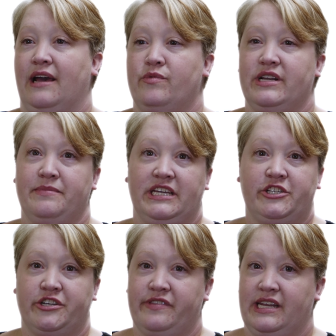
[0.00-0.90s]
I want to make
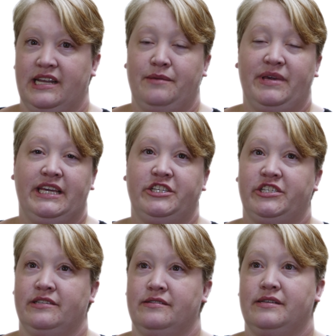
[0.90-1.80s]
sure that any
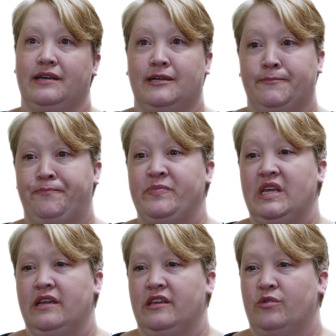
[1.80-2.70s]
patient
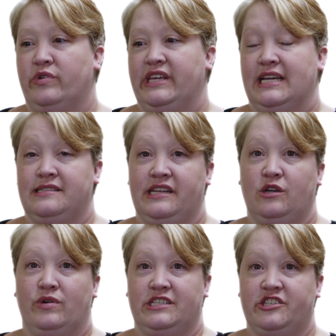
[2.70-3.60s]
really has any
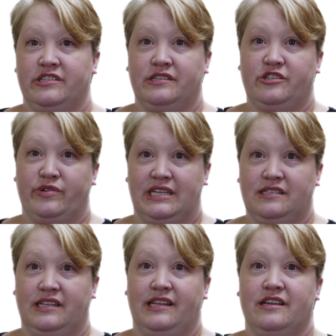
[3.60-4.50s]
questions
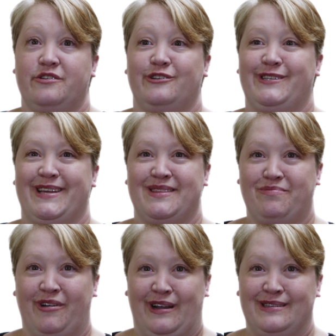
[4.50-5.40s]
addressed, that they understand the
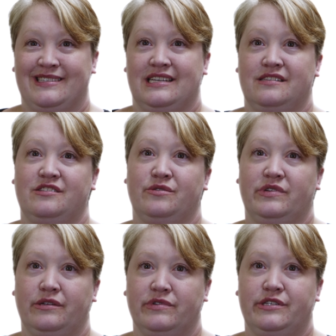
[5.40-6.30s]
process, to
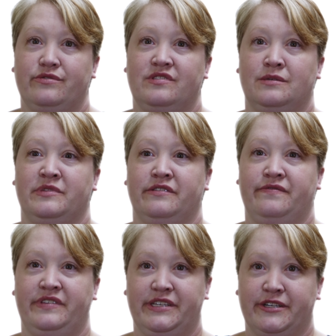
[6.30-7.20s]
really reduce some of the
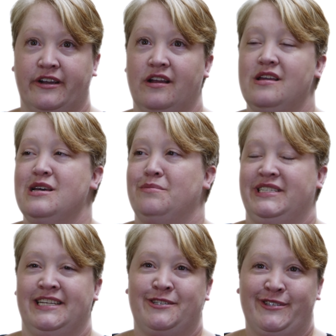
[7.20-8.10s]
fear,
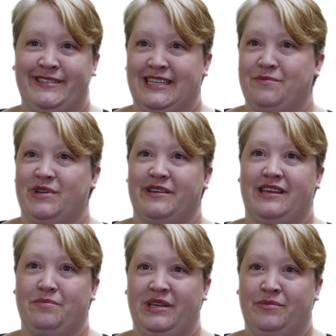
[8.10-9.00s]
potential stigma
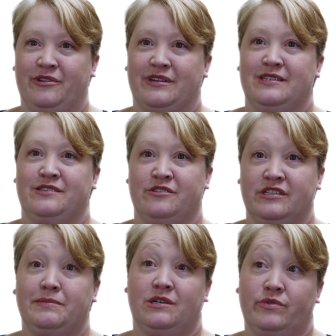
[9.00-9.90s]
that people are
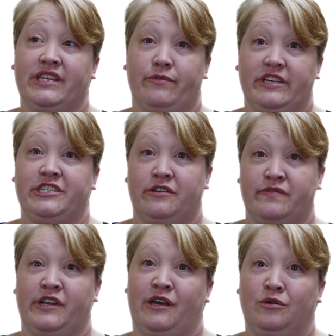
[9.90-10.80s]
concerned about when they reach
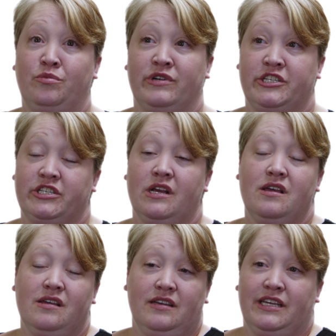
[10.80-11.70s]
out for help, which,
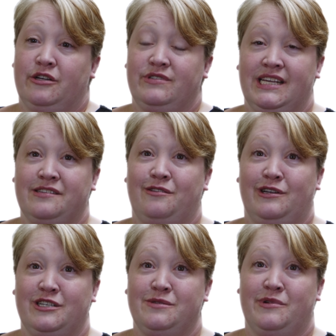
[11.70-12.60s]
you know, takes a
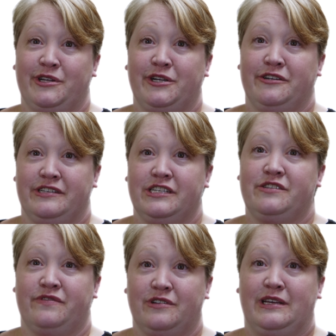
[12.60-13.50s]
large amount of
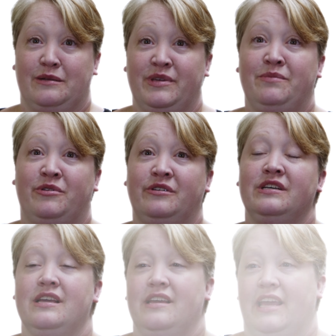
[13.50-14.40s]
courage for a lot of people.